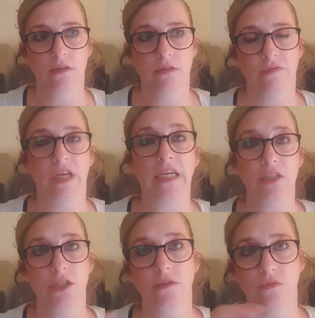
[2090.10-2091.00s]

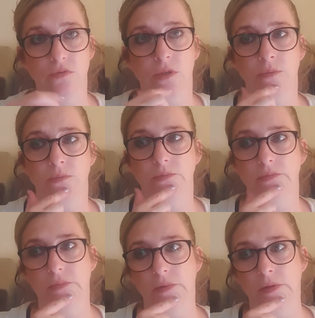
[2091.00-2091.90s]
flesh from
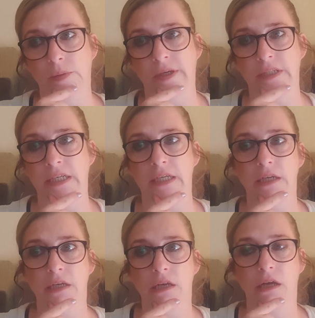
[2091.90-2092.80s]
the body.
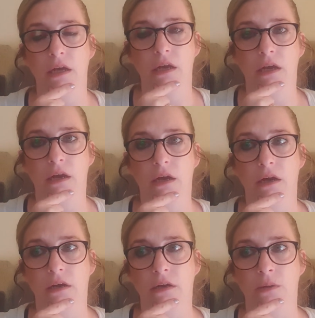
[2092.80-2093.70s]

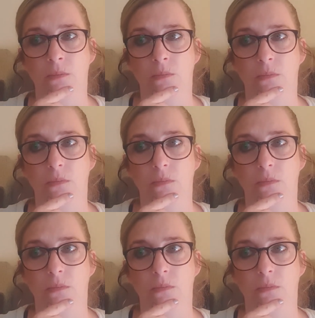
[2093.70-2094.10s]
And